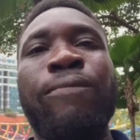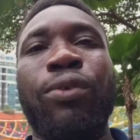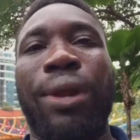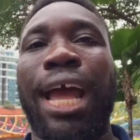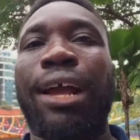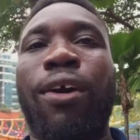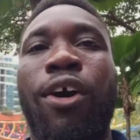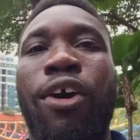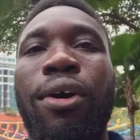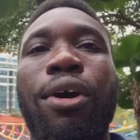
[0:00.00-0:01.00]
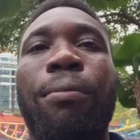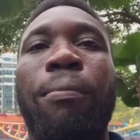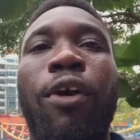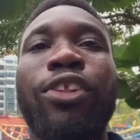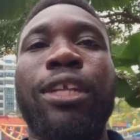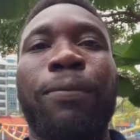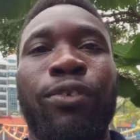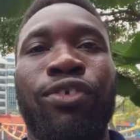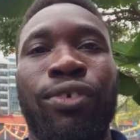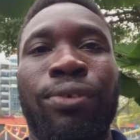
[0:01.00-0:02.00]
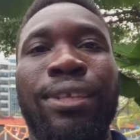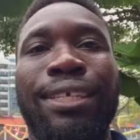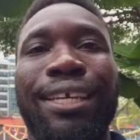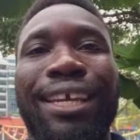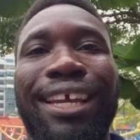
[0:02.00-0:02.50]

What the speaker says: what I call multiple truths.